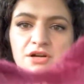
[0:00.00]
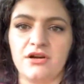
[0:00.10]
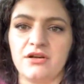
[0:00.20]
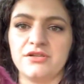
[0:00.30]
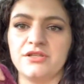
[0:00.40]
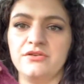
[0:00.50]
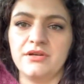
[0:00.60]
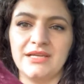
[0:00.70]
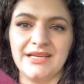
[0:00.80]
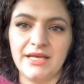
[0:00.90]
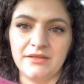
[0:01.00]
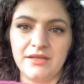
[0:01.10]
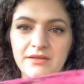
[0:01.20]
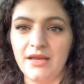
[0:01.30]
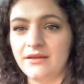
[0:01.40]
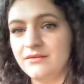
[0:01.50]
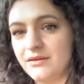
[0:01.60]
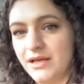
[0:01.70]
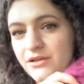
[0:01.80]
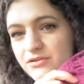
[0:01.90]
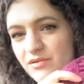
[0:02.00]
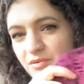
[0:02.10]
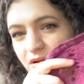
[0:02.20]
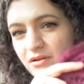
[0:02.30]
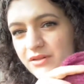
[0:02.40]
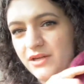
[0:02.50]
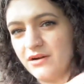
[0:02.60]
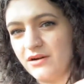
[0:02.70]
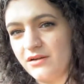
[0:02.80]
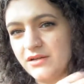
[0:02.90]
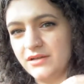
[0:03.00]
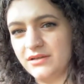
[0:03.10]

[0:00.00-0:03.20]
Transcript: garter, so you can knit and knit and knit and use up all the yarn.